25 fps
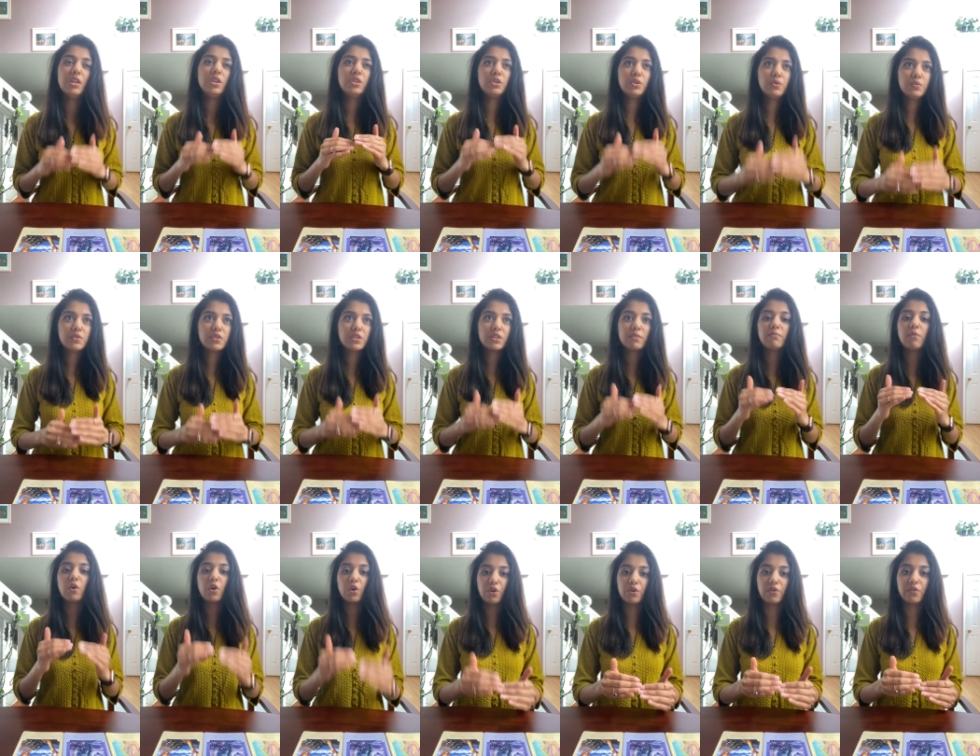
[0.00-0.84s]
Do
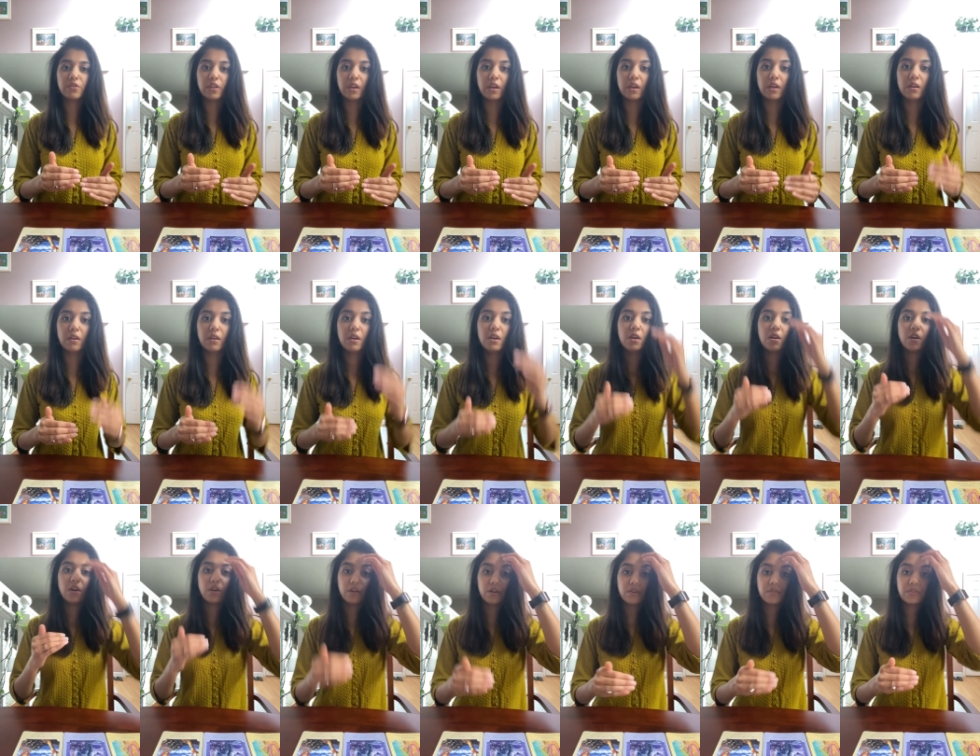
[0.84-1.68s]
some earthing.
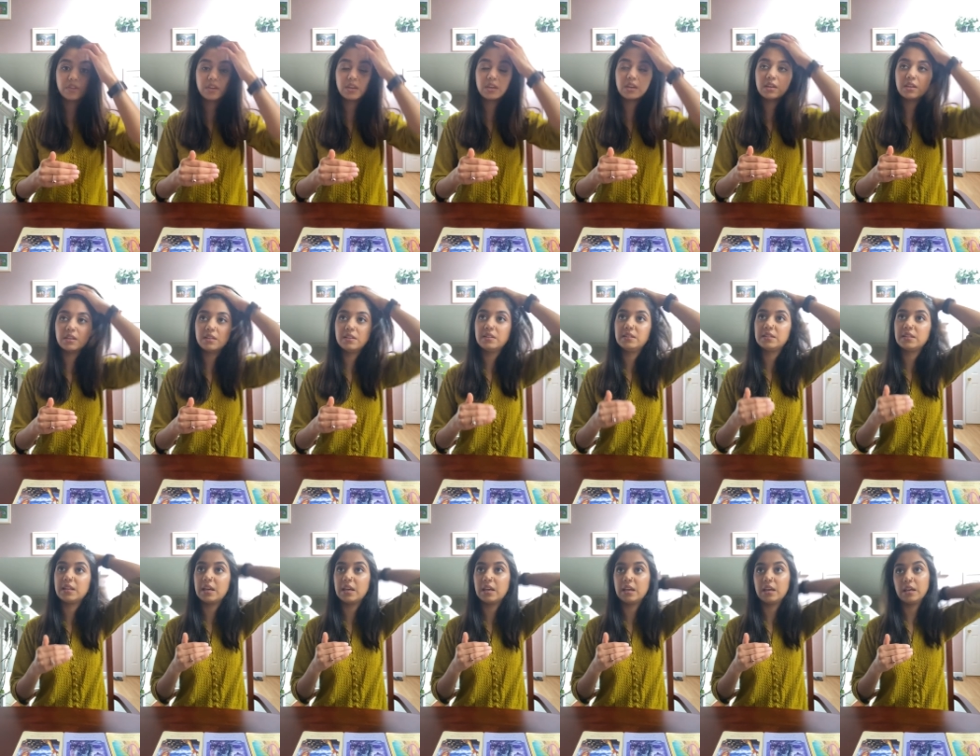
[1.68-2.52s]
Earthing is
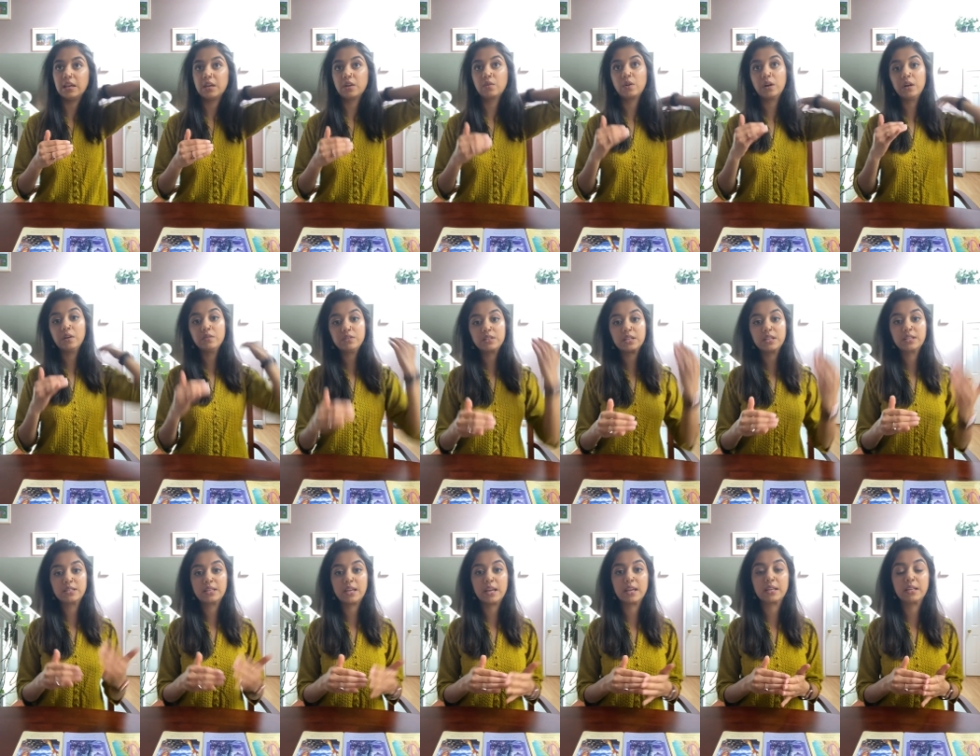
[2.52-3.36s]
a grounding
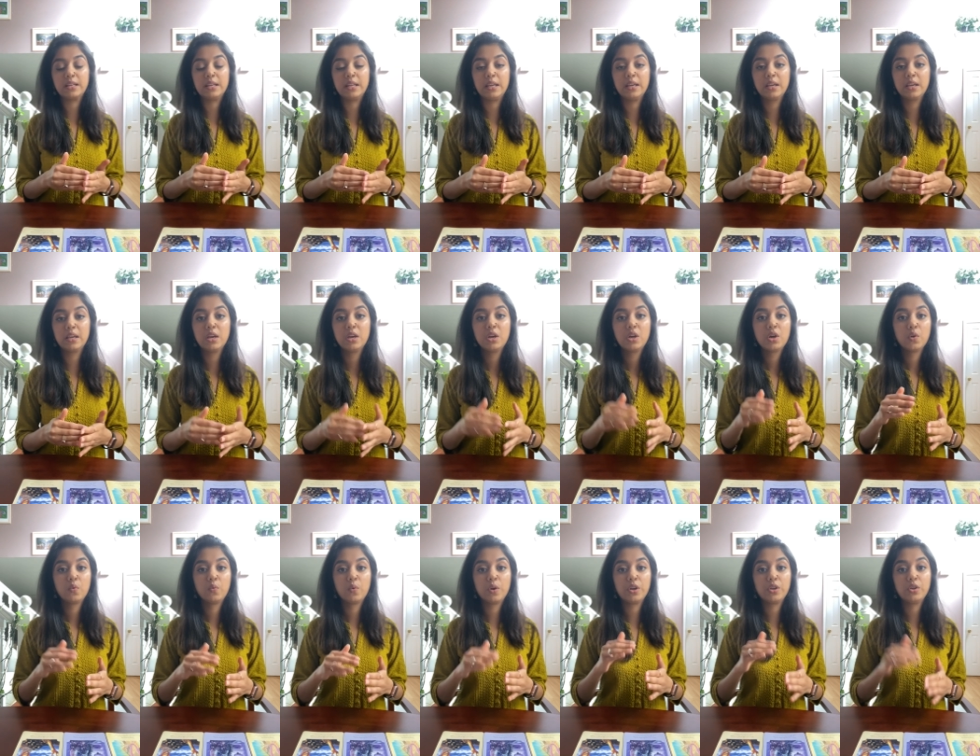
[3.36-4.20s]
technique
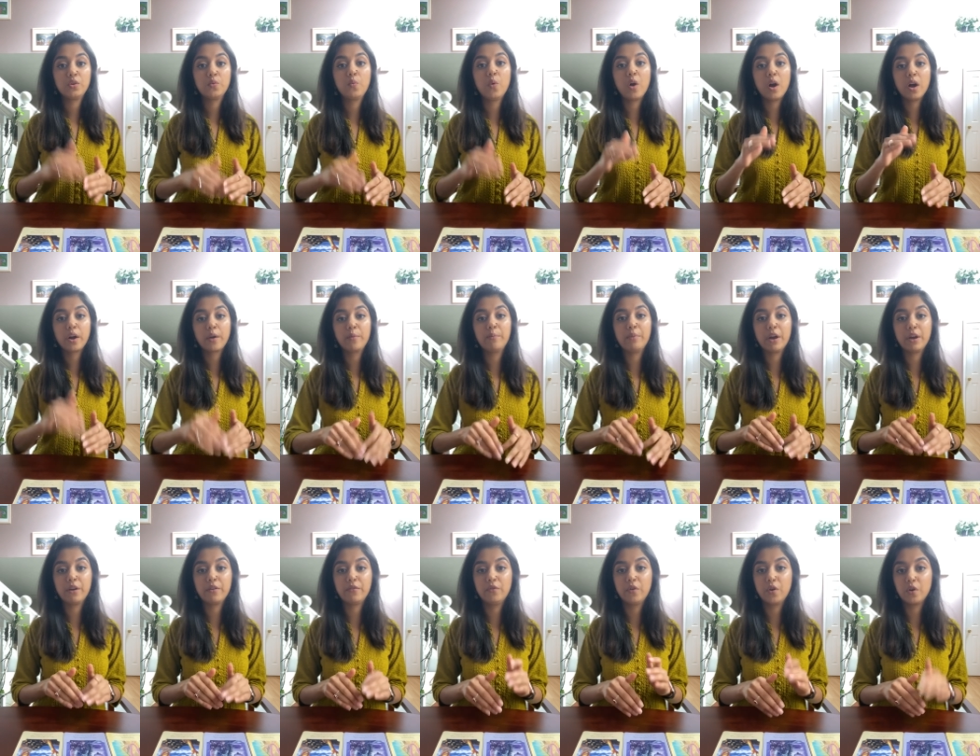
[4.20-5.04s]
where you walk
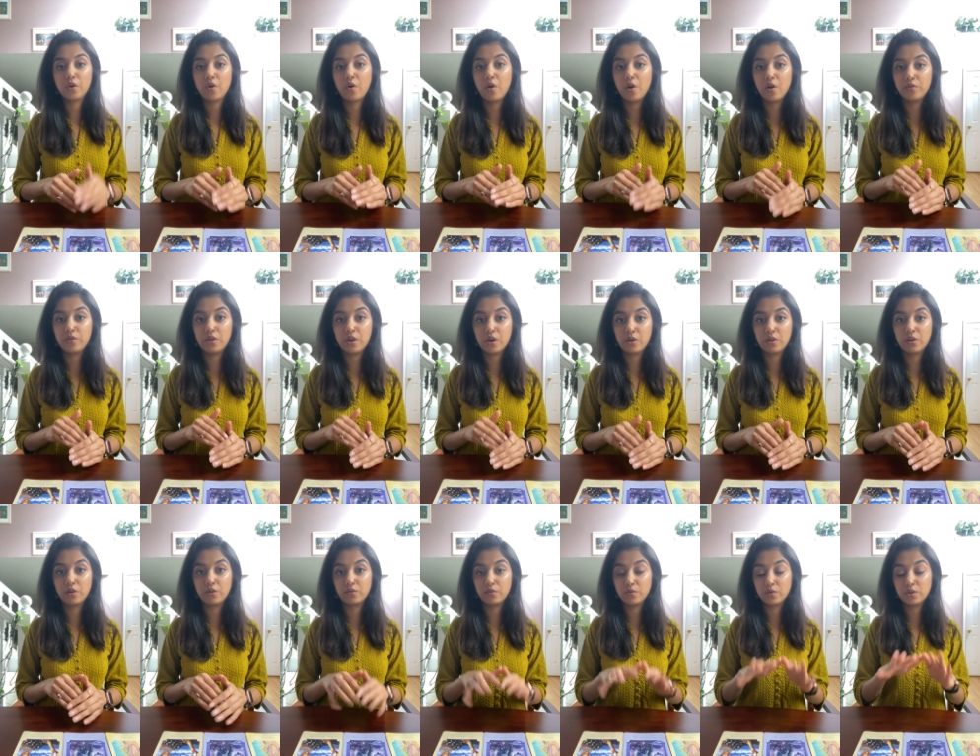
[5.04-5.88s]
barefoot on the
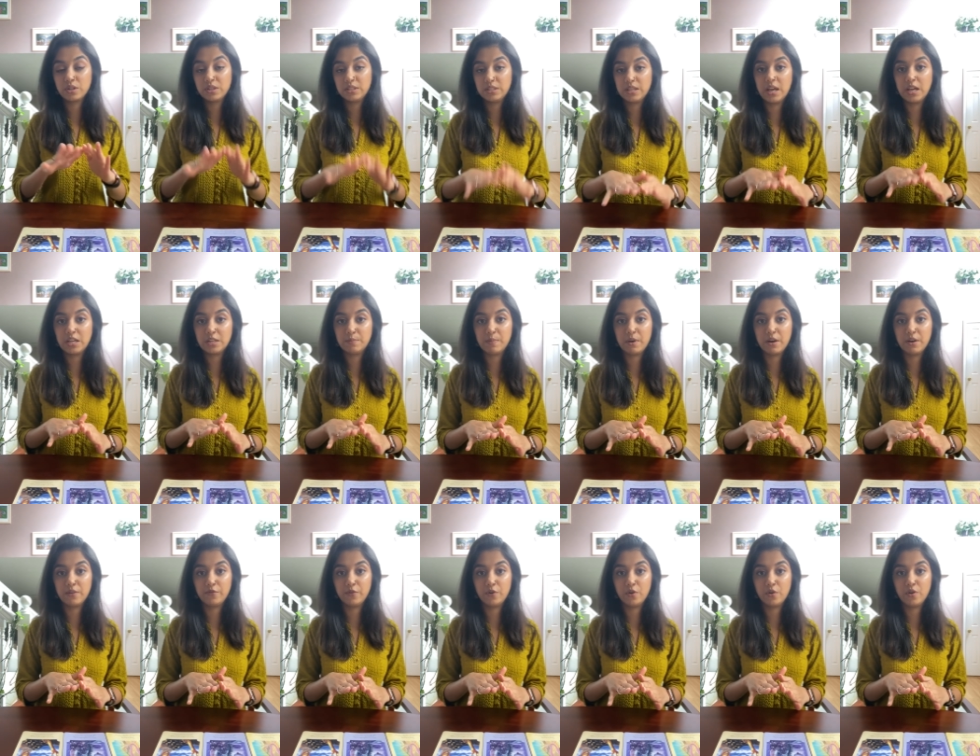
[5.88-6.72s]
earth or stand
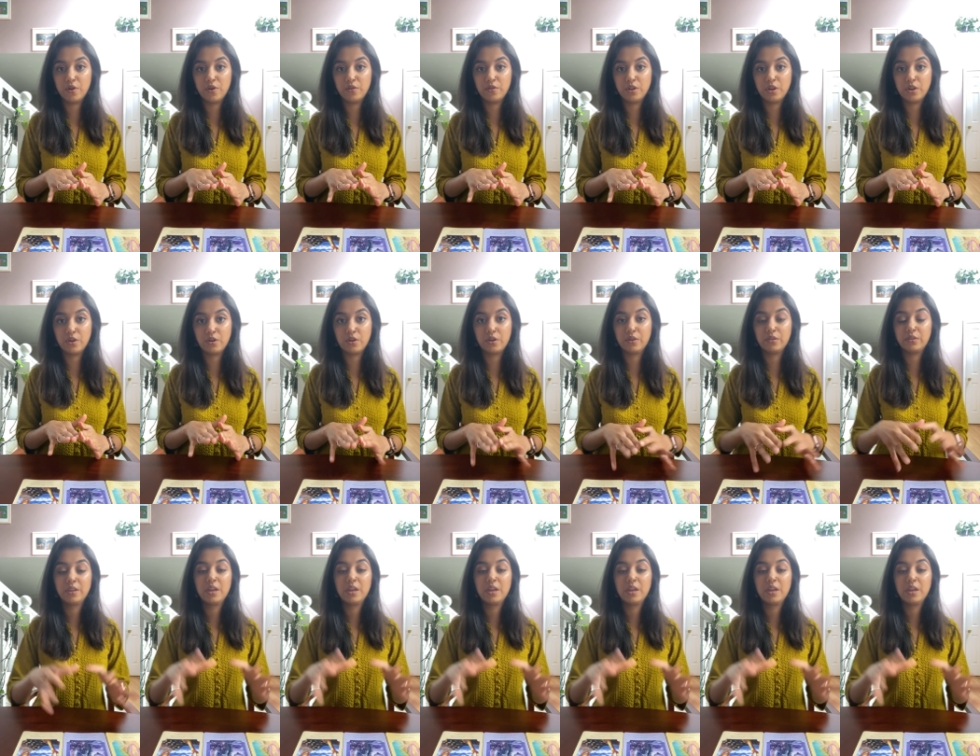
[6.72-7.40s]
barefoot on the earth